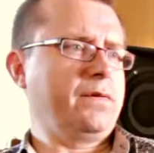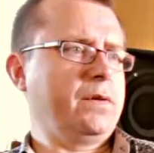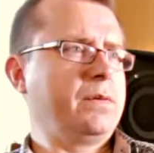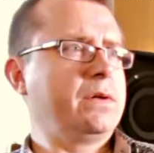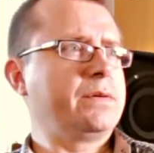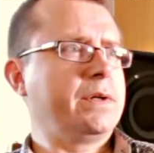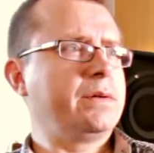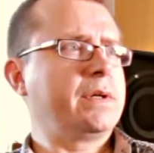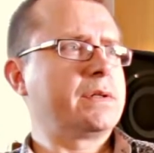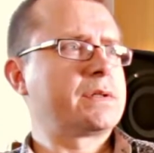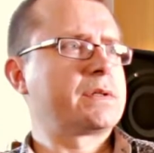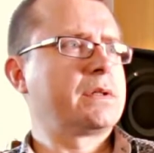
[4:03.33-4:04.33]
the real
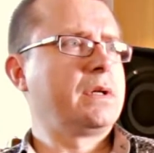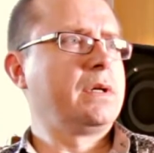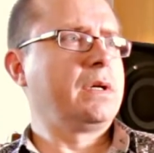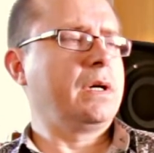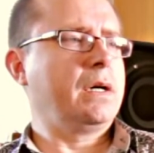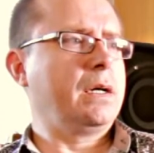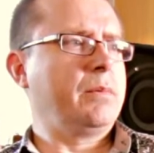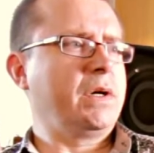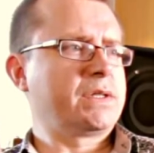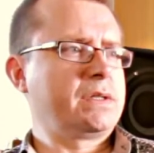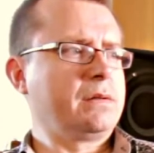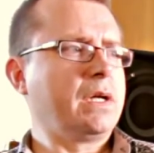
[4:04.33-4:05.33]
units.
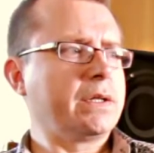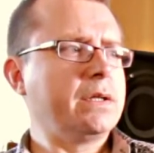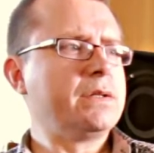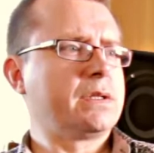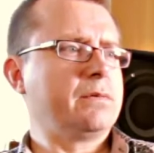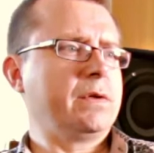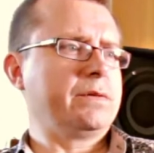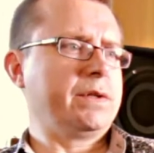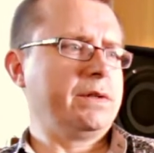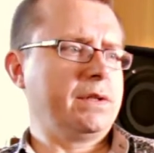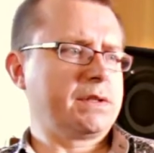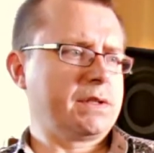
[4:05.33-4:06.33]
I still like using the real
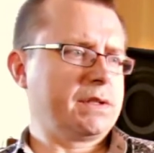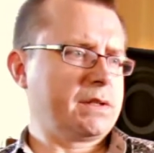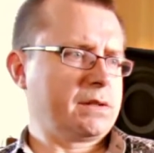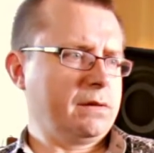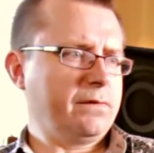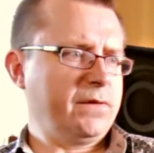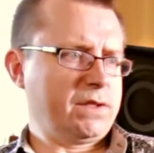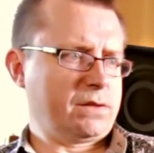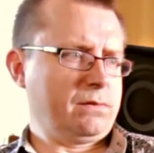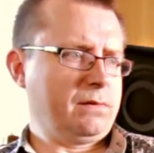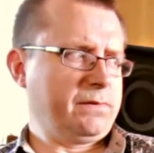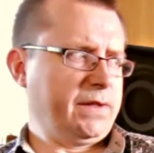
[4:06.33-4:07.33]
units. There's a sort of
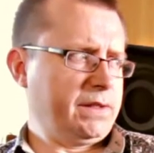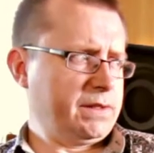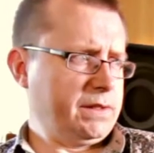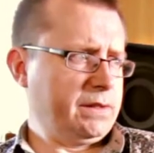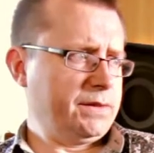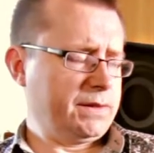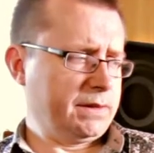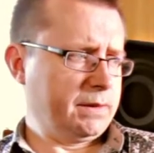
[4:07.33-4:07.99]
visceral thing to using